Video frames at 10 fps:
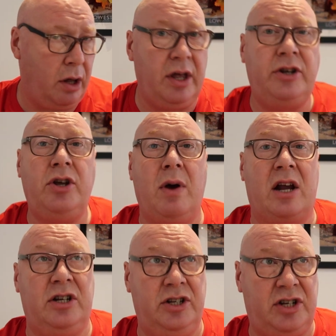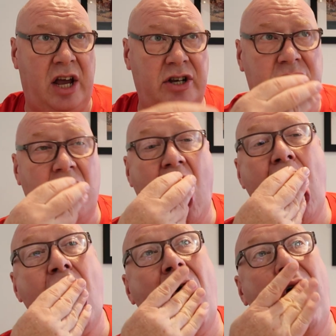they do actually taste.
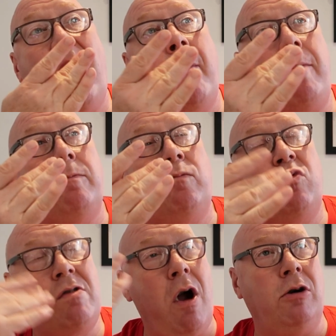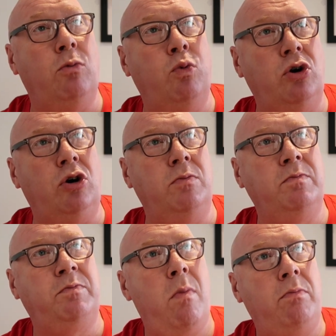We've got a
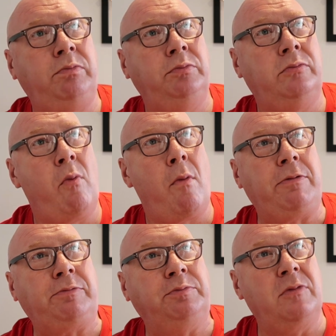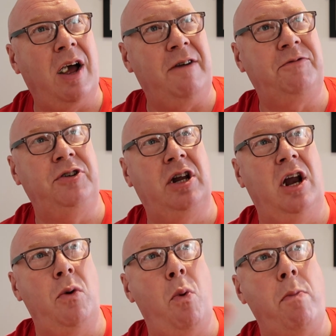warm afterglow.